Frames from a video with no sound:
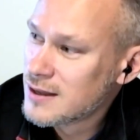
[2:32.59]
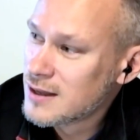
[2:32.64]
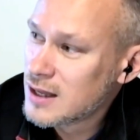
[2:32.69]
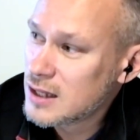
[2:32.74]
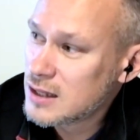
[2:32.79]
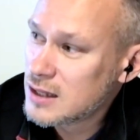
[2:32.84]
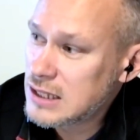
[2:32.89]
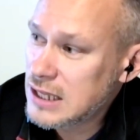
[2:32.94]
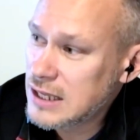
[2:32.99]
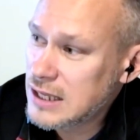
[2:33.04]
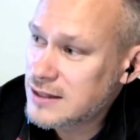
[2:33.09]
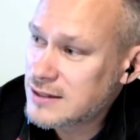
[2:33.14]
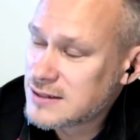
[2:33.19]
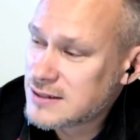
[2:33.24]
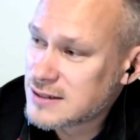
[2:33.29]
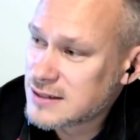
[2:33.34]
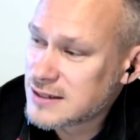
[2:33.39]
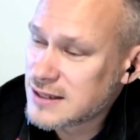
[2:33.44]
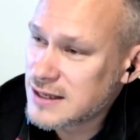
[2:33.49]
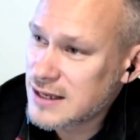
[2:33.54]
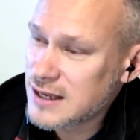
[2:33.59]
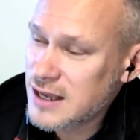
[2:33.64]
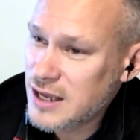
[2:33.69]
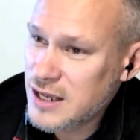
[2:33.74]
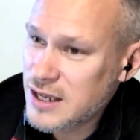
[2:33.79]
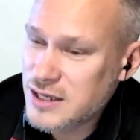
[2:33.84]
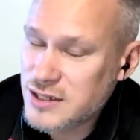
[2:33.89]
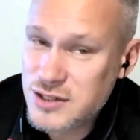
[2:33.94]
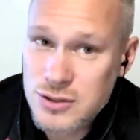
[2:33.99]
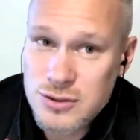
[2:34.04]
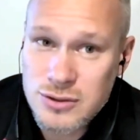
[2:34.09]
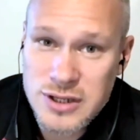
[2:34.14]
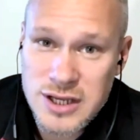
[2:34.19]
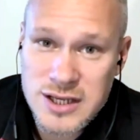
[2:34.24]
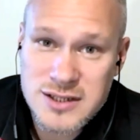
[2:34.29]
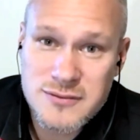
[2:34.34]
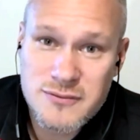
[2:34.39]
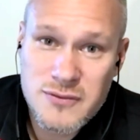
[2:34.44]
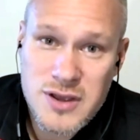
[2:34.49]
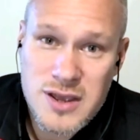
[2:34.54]
that as soon
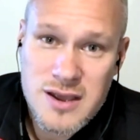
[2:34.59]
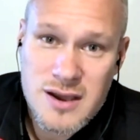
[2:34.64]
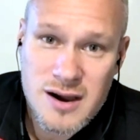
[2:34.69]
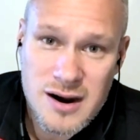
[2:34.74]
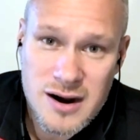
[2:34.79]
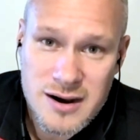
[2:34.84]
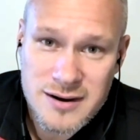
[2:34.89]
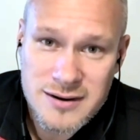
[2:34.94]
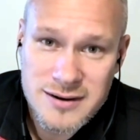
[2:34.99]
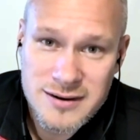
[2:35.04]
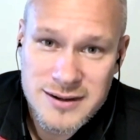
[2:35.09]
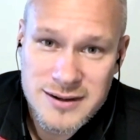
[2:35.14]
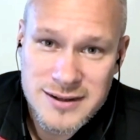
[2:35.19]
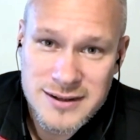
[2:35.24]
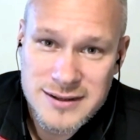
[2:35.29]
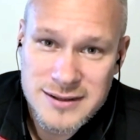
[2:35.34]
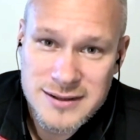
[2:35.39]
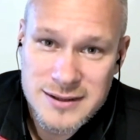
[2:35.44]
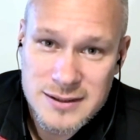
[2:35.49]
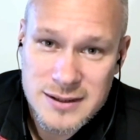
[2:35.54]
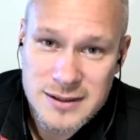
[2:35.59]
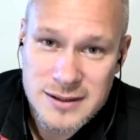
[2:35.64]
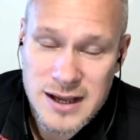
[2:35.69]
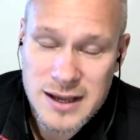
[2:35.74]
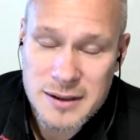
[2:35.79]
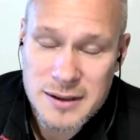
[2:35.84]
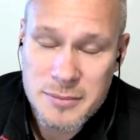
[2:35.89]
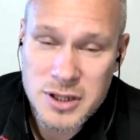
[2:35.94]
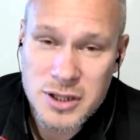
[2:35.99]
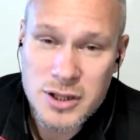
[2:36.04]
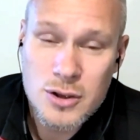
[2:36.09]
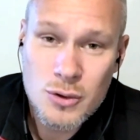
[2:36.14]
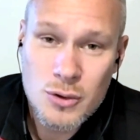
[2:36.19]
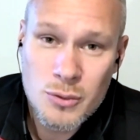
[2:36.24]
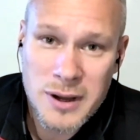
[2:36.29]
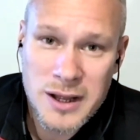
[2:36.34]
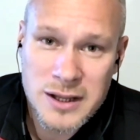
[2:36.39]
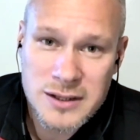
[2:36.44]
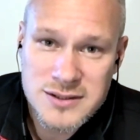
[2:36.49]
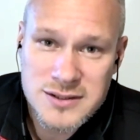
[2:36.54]
as we are, I mean,
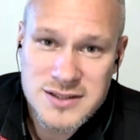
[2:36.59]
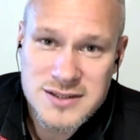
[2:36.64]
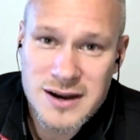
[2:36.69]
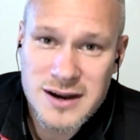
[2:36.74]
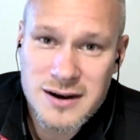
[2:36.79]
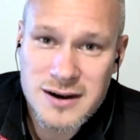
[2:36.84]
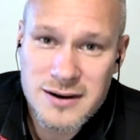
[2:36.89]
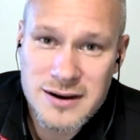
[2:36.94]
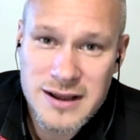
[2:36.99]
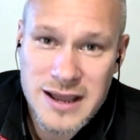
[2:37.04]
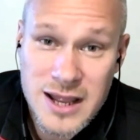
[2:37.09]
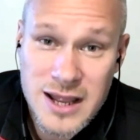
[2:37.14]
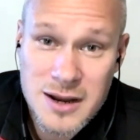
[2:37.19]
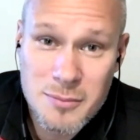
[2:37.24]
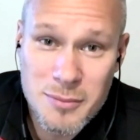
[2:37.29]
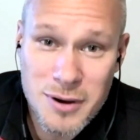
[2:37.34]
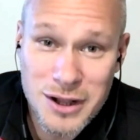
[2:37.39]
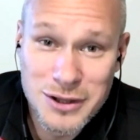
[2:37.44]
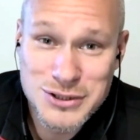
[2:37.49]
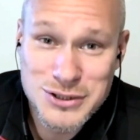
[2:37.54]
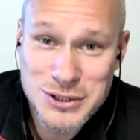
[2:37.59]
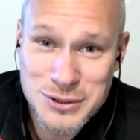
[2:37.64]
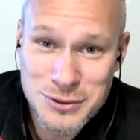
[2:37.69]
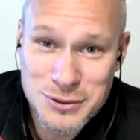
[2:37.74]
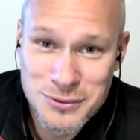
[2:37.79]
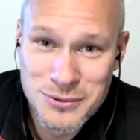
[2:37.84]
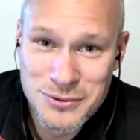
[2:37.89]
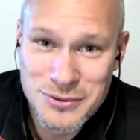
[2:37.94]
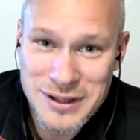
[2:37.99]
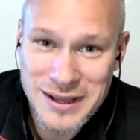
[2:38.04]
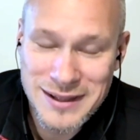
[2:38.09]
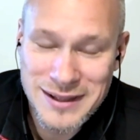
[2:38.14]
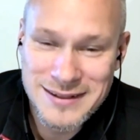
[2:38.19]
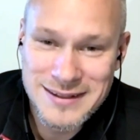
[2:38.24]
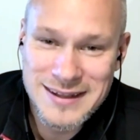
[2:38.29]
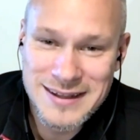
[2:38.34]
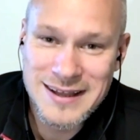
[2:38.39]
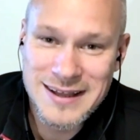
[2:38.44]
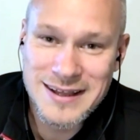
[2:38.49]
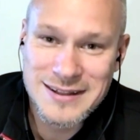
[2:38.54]
humans are animals too, then
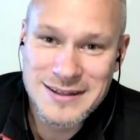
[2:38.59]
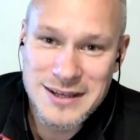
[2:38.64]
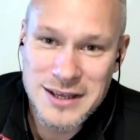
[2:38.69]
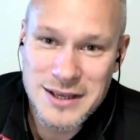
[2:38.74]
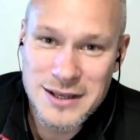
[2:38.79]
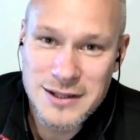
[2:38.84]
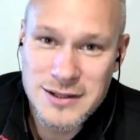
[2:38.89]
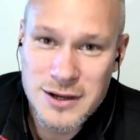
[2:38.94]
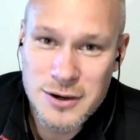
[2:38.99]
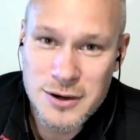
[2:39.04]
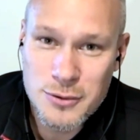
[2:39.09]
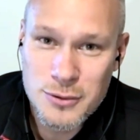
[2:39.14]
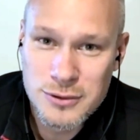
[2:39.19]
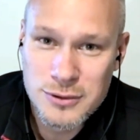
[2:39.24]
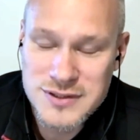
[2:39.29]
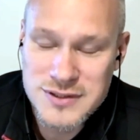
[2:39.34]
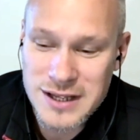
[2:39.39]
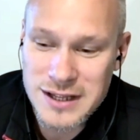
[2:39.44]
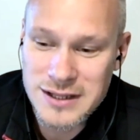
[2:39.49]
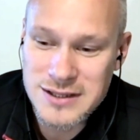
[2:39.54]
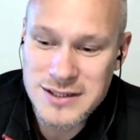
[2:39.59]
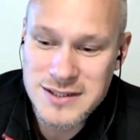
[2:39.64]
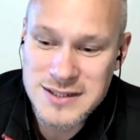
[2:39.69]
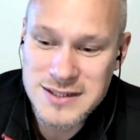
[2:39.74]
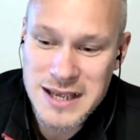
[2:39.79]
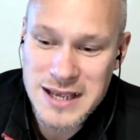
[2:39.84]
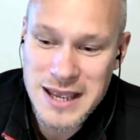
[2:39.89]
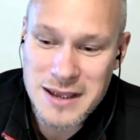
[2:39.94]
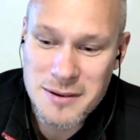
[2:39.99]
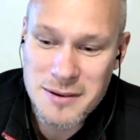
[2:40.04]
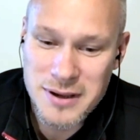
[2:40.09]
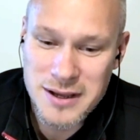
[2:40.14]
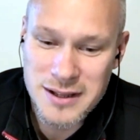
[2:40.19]
the rules are the same.